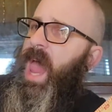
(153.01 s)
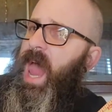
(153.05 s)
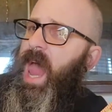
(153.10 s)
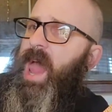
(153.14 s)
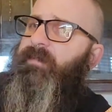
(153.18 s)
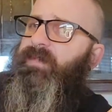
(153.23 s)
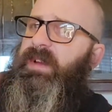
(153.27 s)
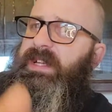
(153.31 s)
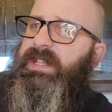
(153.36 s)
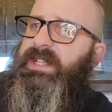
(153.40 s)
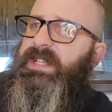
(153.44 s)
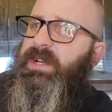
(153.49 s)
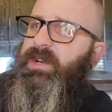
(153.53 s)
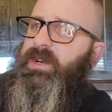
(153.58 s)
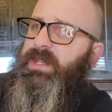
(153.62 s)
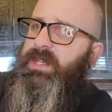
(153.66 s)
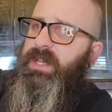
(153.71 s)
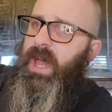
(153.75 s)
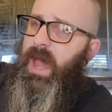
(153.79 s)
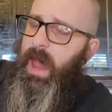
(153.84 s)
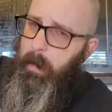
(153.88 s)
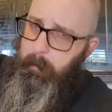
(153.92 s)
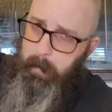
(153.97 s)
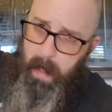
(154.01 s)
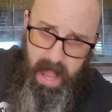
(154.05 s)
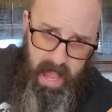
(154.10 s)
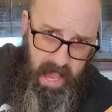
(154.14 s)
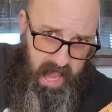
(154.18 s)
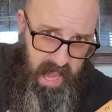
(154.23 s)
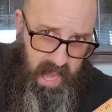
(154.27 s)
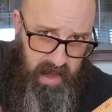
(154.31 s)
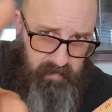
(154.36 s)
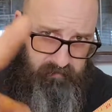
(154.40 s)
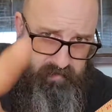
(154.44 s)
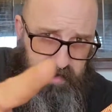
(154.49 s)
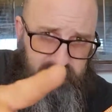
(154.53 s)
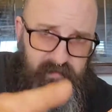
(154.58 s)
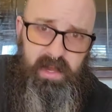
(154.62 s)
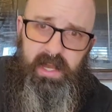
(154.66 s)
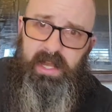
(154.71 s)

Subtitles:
Every single time, every